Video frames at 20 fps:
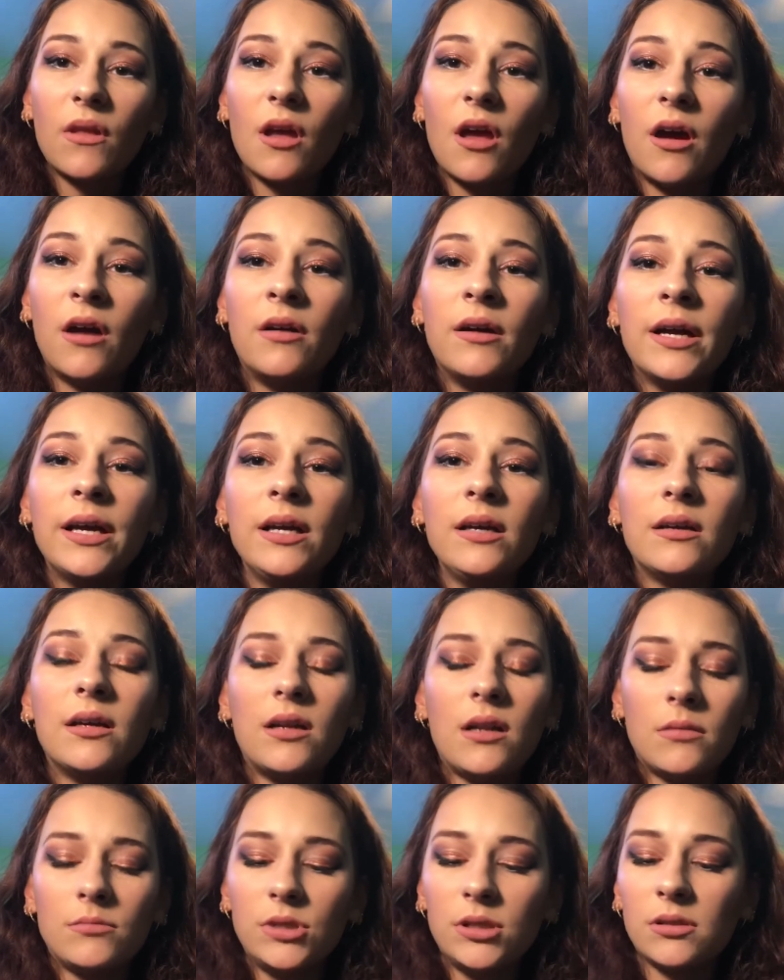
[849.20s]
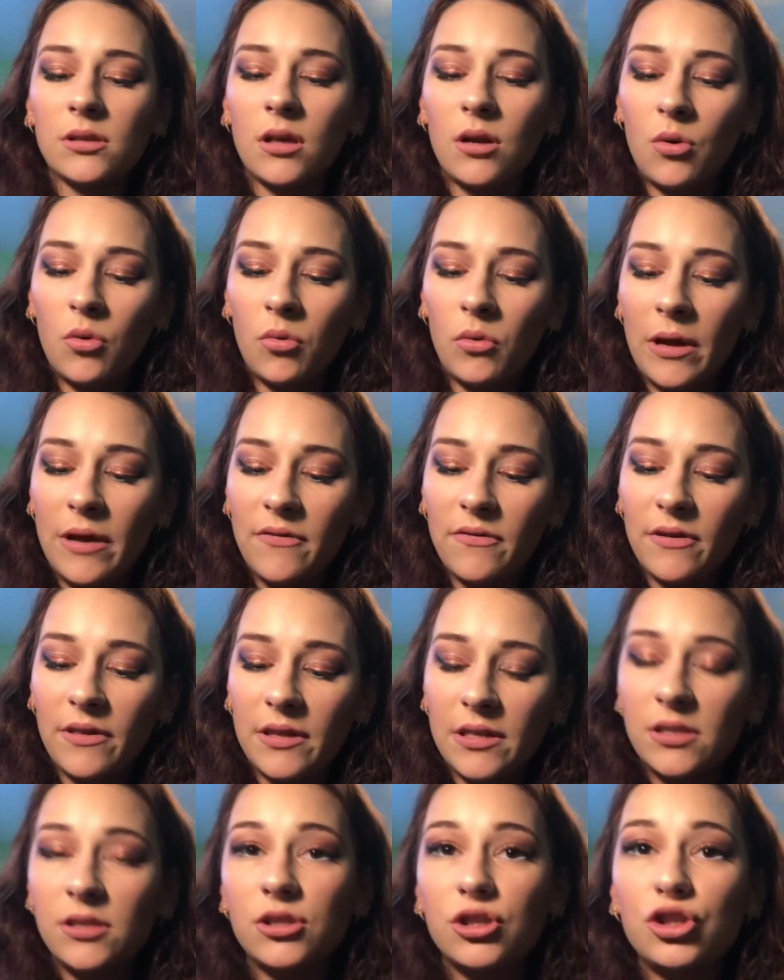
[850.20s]
Alright, and I'm just gonna wait for
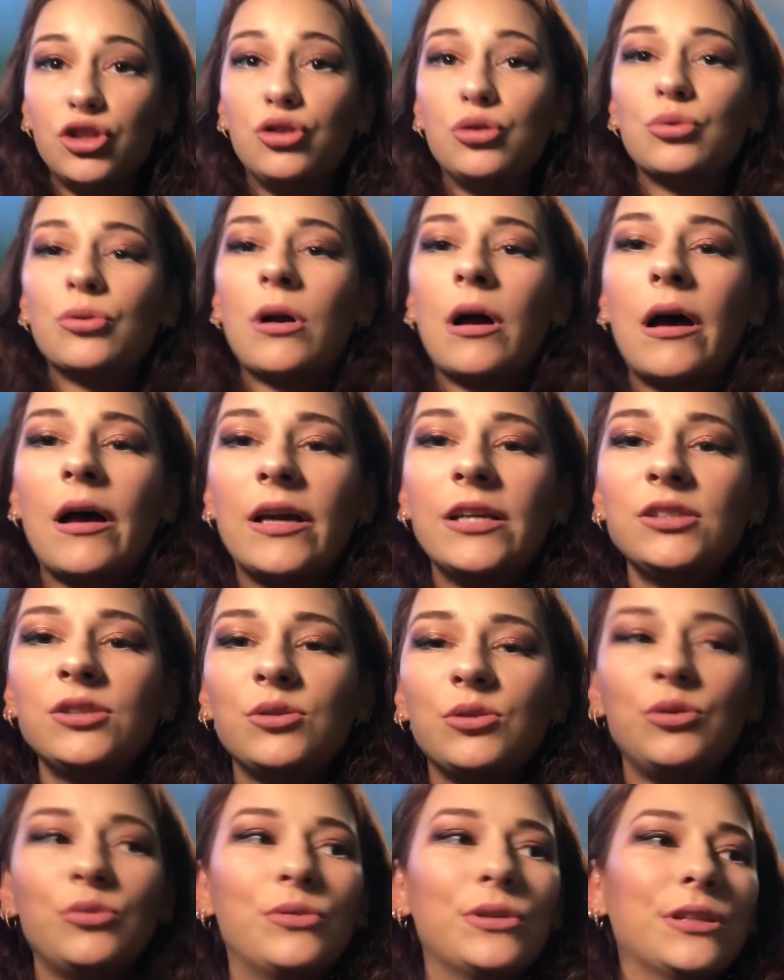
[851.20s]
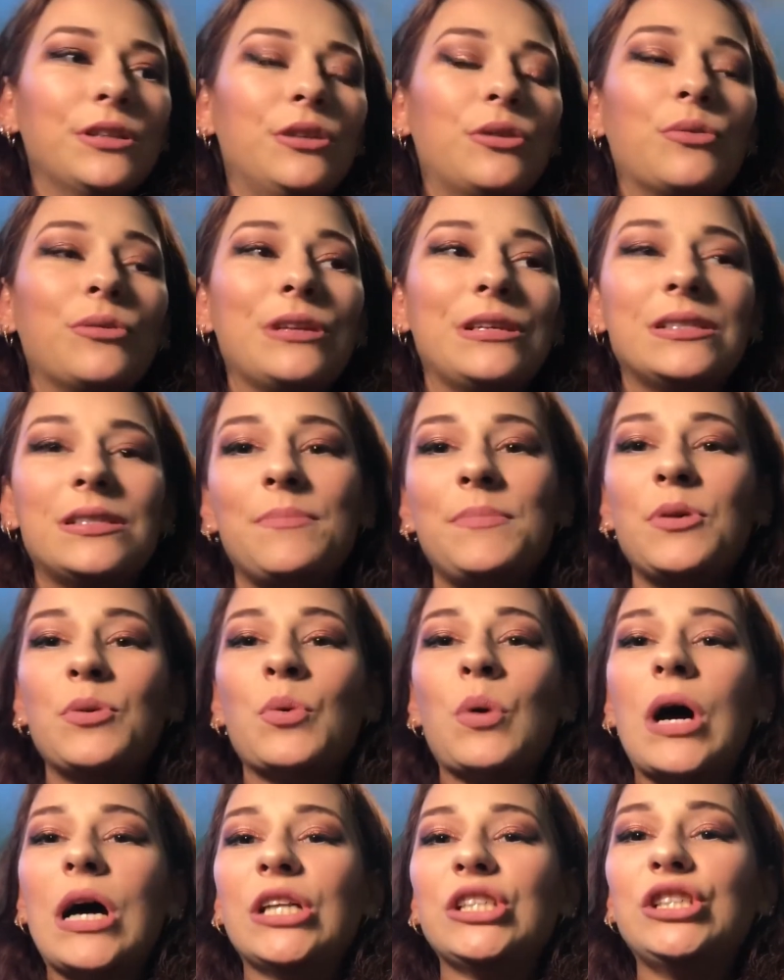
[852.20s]
this to dry, so you really don't need to be
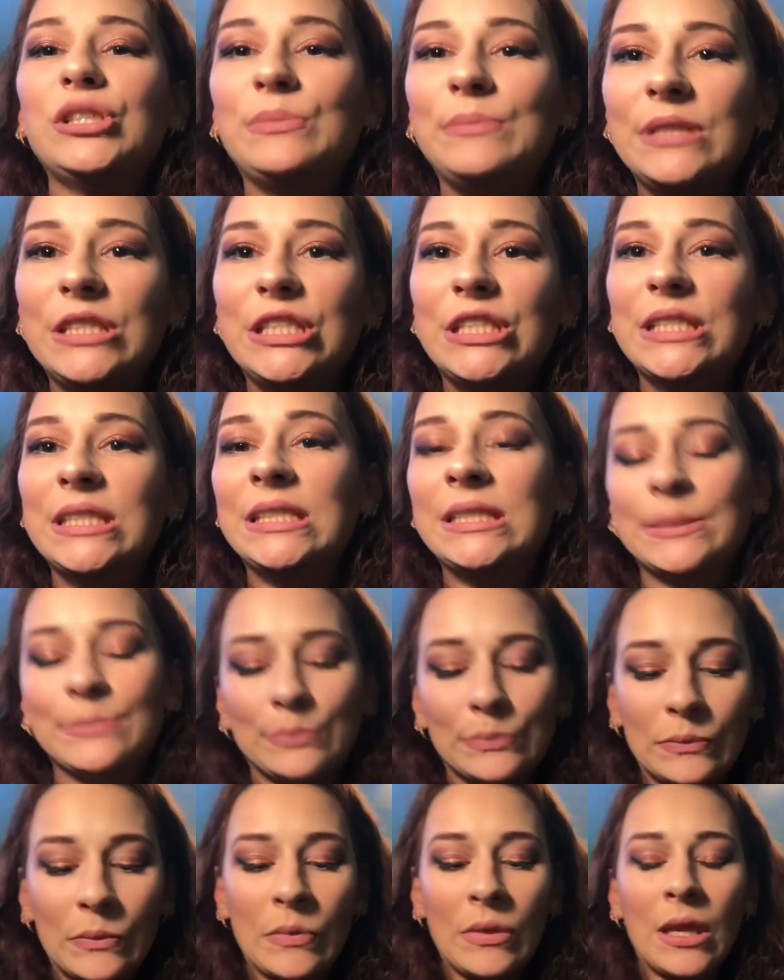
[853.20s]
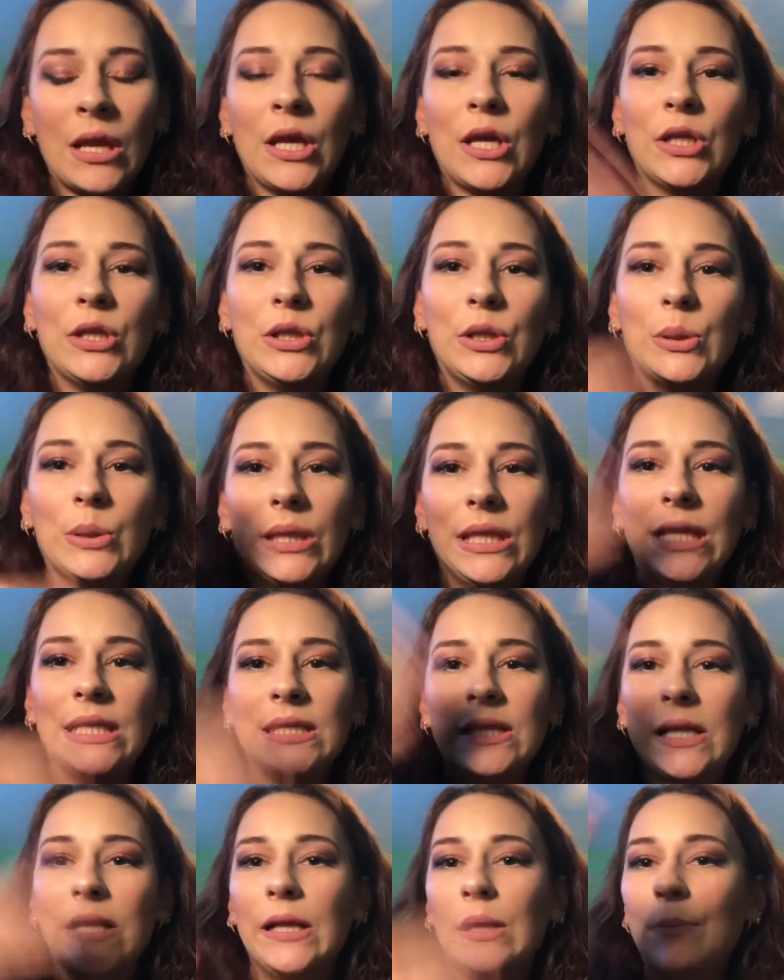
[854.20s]
watching me, just doing this
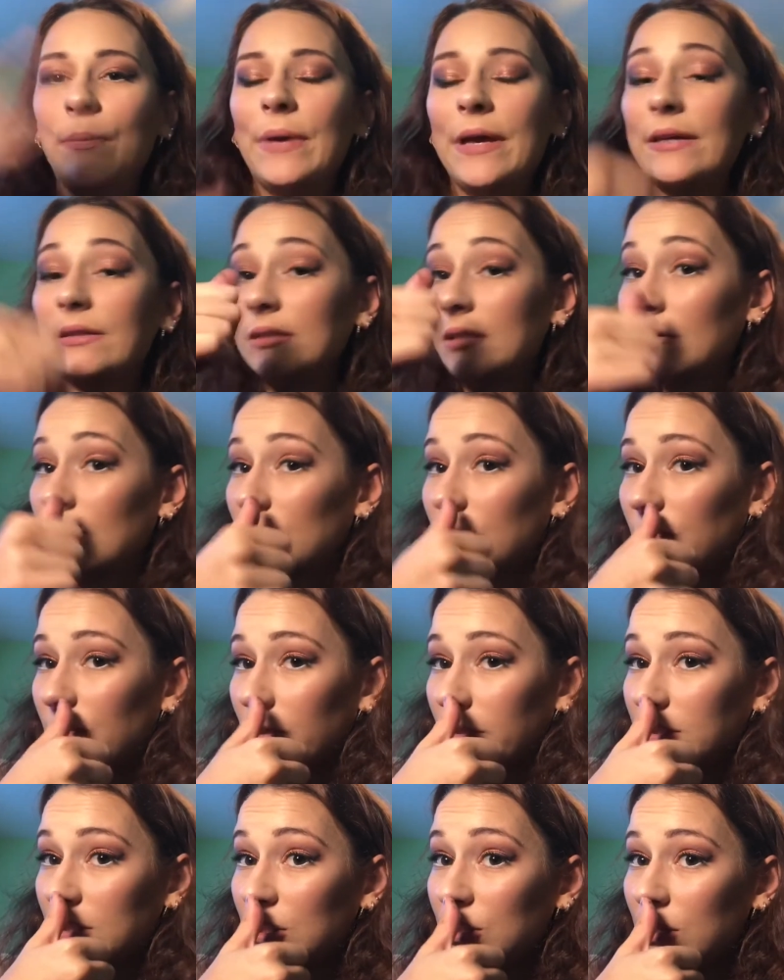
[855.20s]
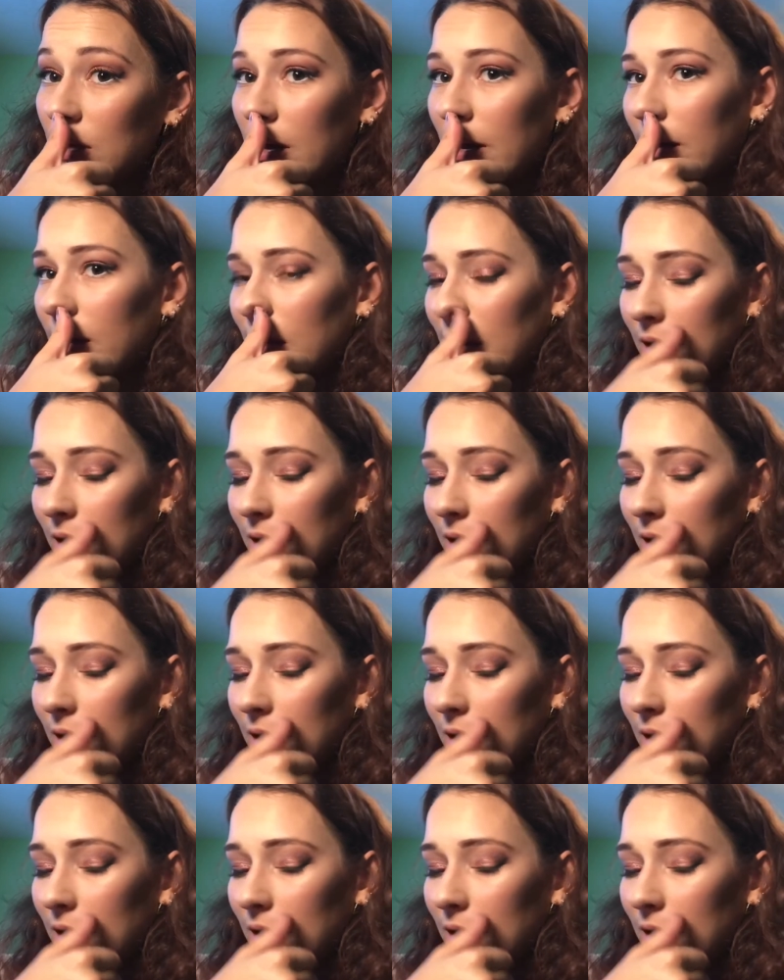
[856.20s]
a little bit for it to dry.